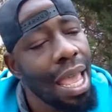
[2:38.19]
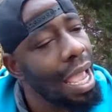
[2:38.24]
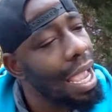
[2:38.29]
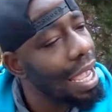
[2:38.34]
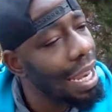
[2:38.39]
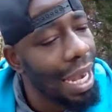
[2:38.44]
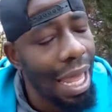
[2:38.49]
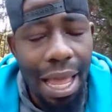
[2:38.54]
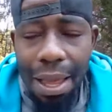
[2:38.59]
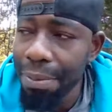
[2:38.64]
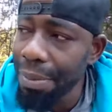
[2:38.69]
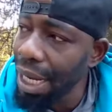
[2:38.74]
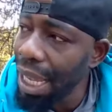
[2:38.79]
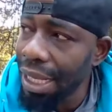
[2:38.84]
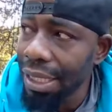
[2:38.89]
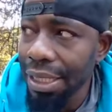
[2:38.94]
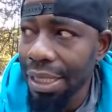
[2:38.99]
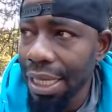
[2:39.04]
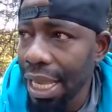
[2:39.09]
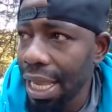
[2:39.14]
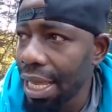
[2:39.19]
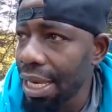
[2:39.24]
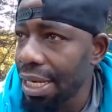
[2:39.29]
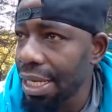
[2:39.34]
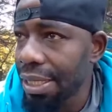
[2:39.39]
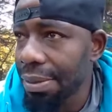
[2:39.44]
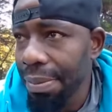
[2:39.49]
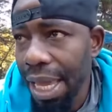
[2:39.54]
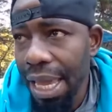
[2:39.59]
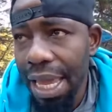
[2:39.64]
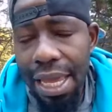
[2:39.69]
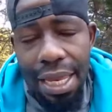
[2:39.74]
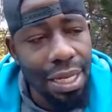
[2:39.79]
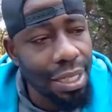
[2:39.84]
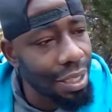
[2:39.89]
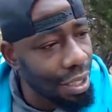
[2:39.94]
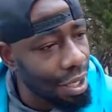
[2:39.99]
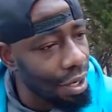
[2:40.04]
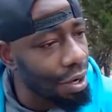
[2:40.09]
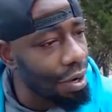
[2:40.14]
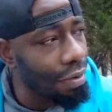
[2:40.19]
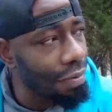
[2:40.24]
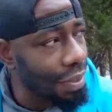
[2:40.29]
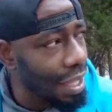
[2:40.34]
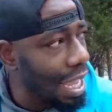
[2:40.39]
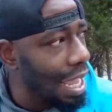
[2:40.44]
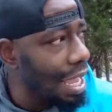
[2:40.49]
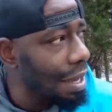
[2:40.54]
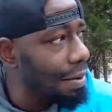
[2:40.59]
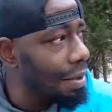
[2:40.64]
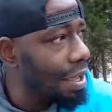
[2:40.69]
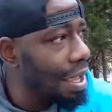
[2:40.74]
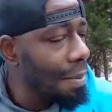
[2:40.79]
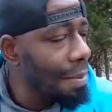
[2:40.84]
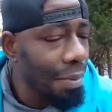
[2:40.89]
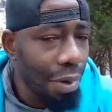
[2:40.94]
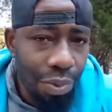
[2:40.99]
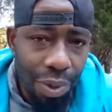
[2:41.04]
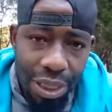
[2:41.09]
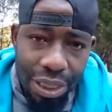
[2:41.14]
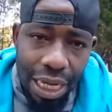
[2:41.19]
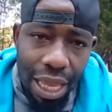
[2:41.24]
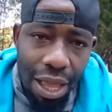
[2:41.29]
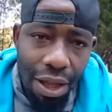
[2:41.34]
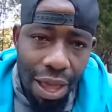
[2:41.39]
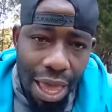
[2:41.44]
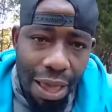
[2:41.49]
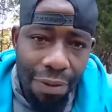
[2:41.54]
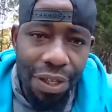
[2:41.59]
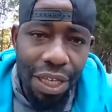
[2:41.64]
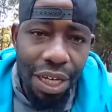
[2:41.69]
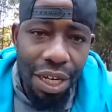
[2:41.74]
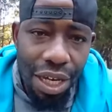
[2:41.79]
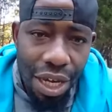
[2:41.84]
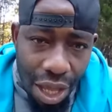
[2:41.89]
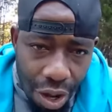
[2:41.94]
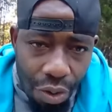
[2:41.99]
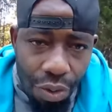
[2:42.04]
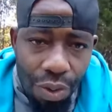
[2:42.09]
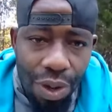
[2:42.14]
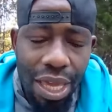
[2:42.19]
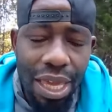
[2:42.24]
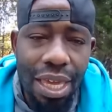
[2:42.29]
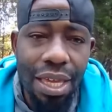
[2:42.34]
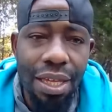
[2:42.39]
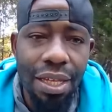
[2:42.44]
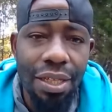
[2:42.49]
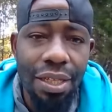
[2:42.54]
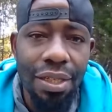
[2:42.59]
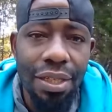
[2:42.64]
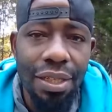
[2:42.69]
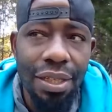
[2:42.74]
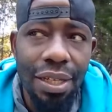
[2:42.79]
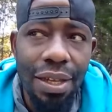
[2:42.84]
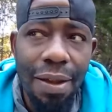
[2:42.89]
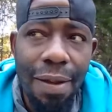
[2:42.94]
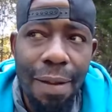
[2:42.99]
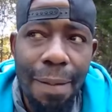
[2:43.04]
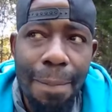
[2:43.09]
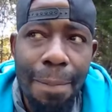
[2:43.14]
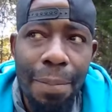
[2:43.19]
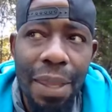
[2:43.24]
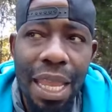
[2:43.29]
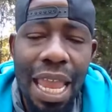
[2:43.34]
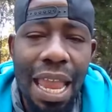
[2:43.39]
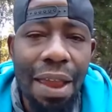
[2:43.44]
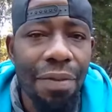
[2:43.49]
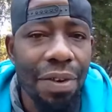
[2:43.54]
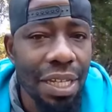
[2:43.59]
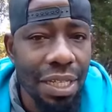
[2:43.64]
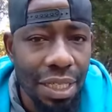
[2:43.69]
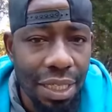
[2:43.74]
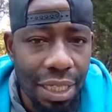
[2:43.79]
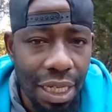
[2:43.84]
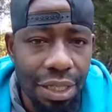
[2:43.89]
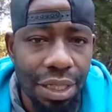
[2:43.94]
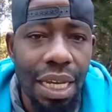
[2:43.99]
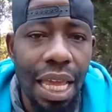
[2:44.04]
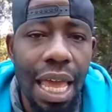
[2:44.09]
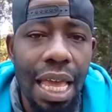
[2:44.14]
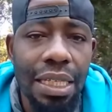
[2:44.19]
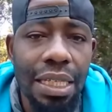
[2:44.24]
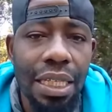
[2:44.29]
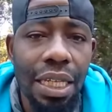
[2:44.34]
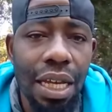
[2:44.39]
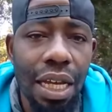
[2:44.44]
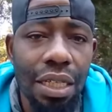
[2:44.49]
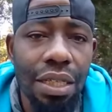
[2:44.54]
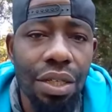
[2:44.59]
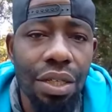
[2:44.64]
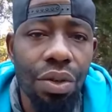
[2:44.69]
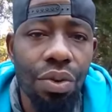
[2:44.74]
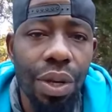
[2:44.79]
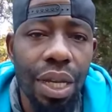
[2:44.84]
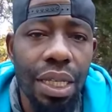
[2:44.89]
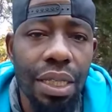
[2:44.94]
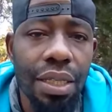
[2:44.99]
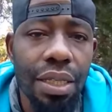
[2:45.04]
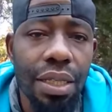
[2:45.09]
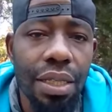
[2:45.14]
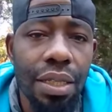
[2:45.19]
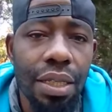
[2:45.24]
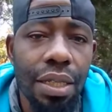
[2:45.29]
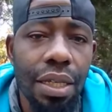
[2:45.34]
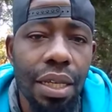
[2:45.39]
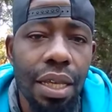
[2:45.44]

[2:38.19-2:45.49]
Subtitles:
And I'm not saying this man deserved that, but what y'all have to know is every decision has a consequence.